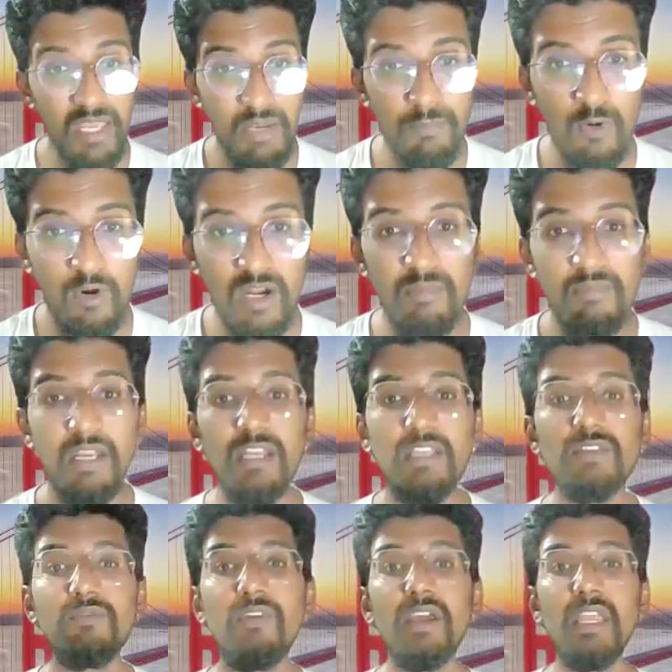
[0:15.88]
MBA program.
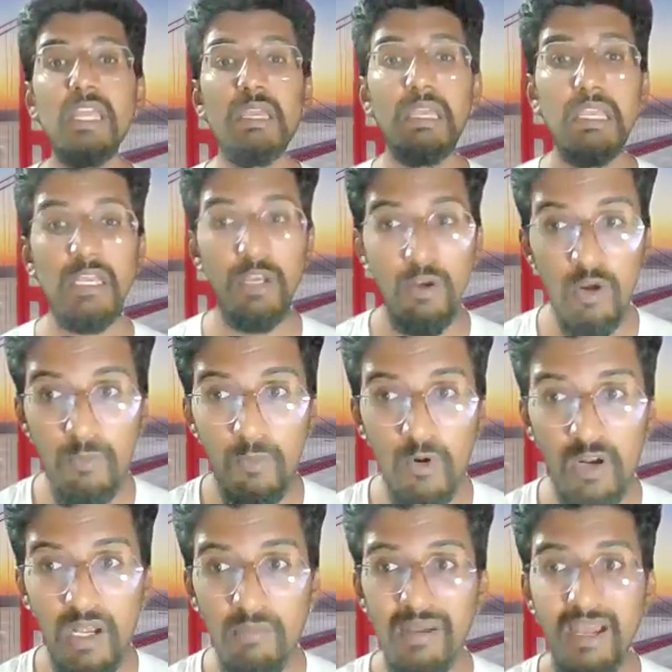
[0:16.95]
It is very
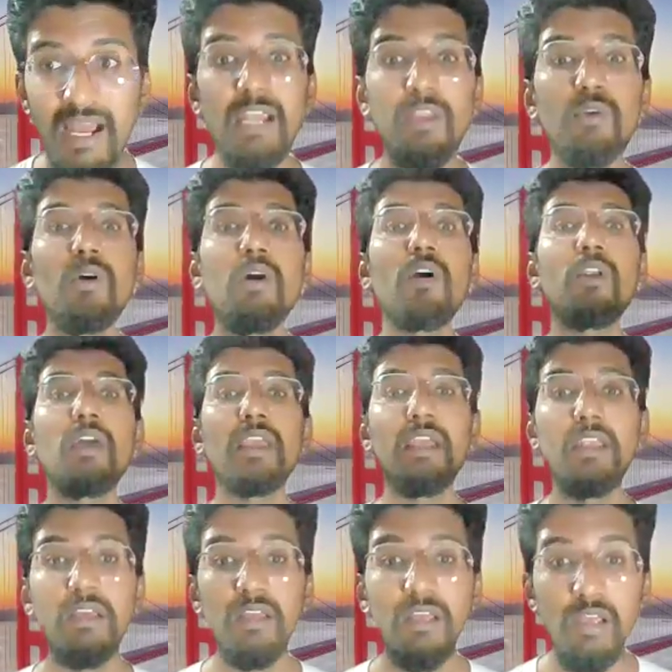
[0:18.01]
renowned program and you are
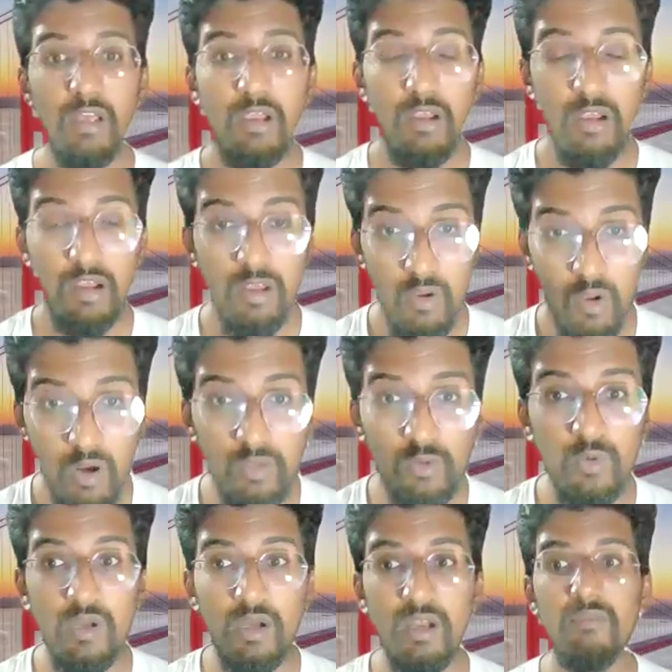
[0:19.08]
going to get a
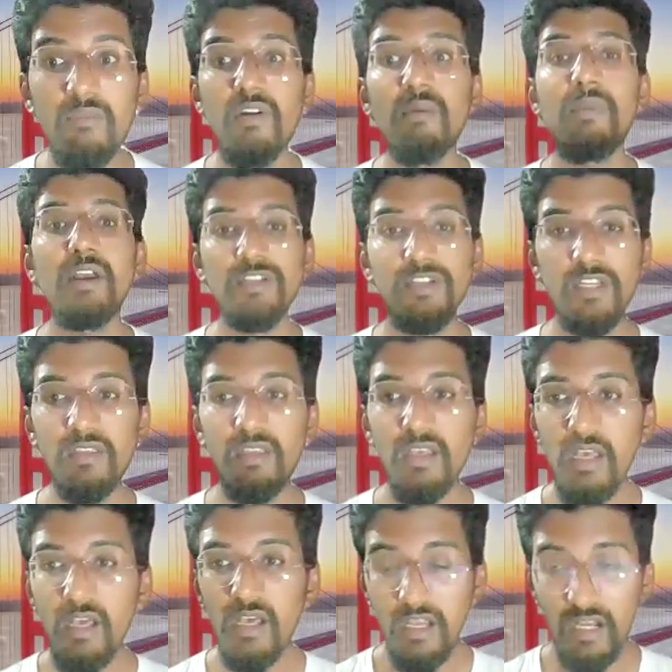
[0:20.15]
lot to learn from
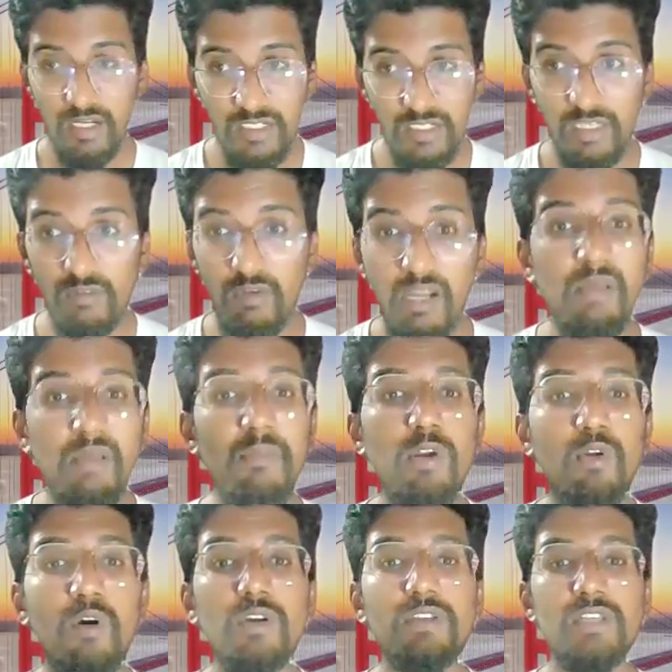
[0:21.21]
Rakshit. Rakshit,
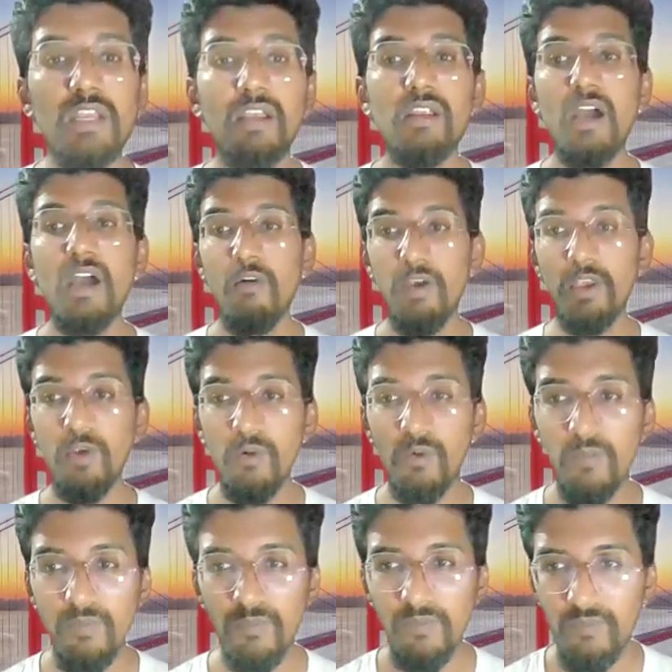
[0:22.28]
welcome back to our channel. How are
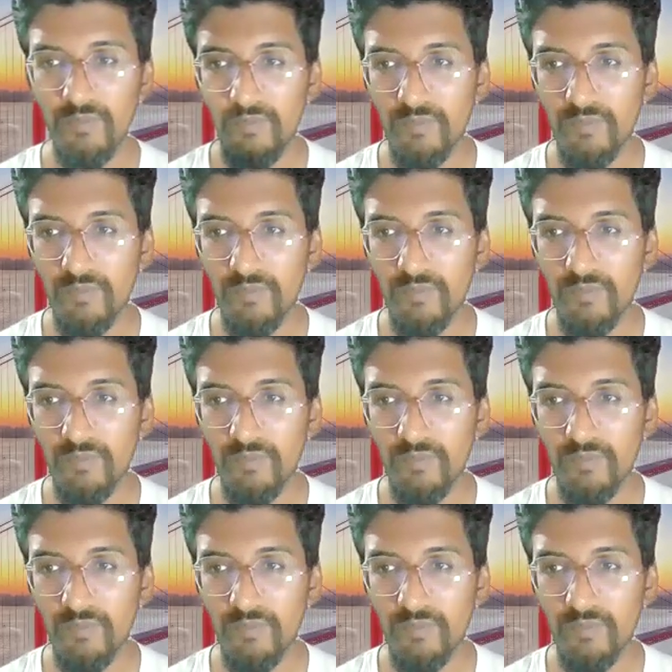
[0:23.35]
you?